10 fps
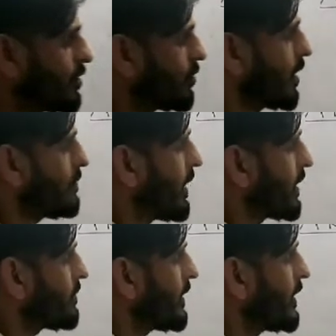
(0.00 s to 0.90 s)

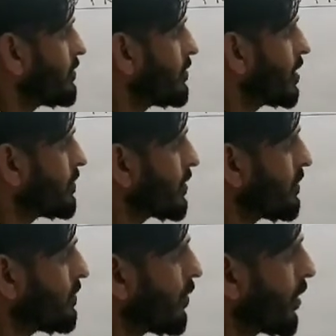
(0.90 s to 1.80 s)
perpendicular from
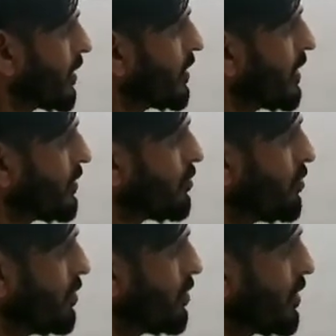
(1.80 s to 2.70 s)
point D to
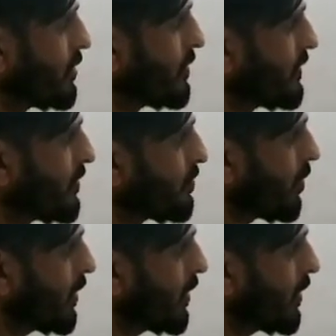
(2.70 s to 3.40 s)
this is point